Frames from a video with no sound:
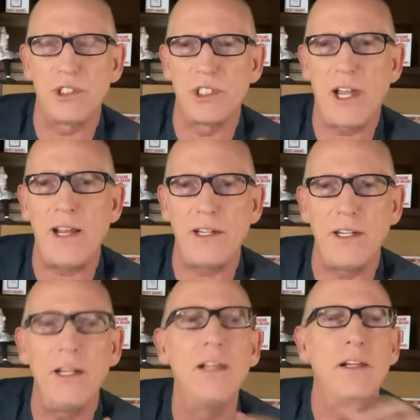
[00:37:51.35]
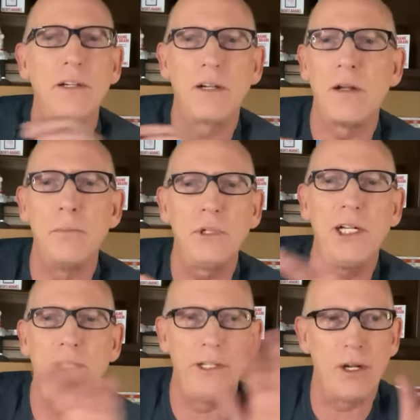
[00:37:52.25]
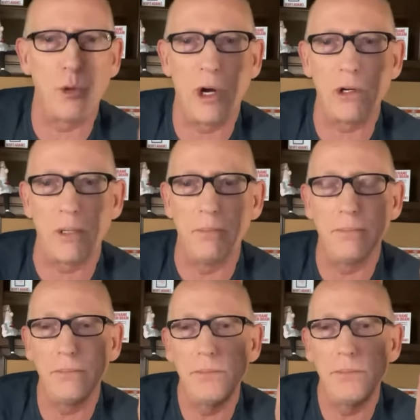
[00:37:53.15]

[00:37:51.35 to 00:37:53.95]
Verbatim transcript: society completely unwelcome